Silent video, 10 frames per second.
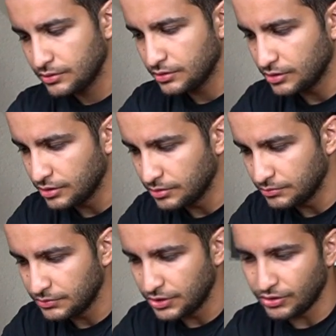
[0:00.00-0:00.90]
Um,
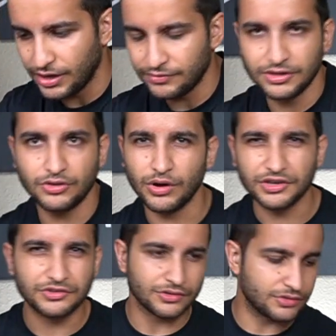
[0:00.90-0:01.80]
you don't have any
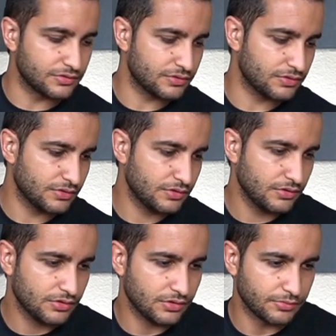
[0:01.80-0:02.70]
questions
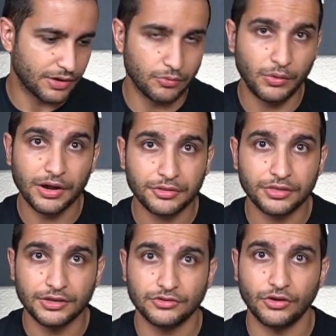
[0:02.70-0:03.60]
around where
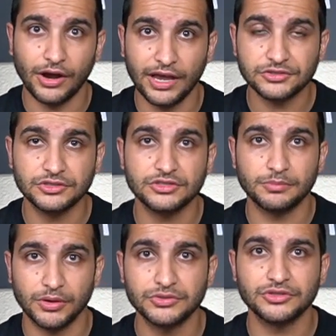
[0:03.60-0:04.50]
things are actually
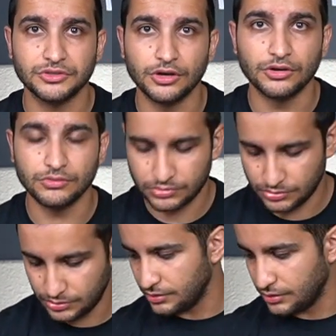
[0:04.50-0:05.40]
supposed to go.
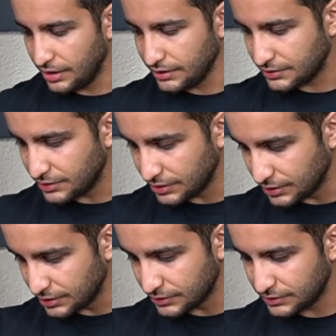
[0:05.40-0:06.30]
The next thing
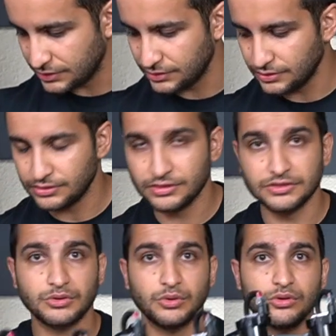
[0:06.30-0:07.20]
is
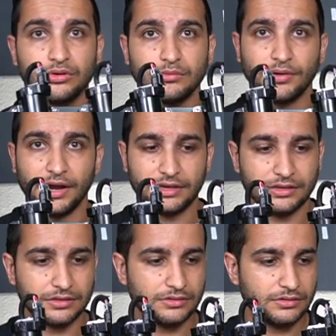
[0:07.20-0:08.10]
this coil
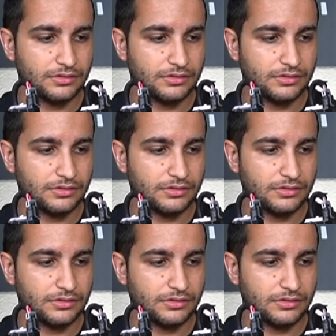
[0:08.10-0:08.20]
bracket.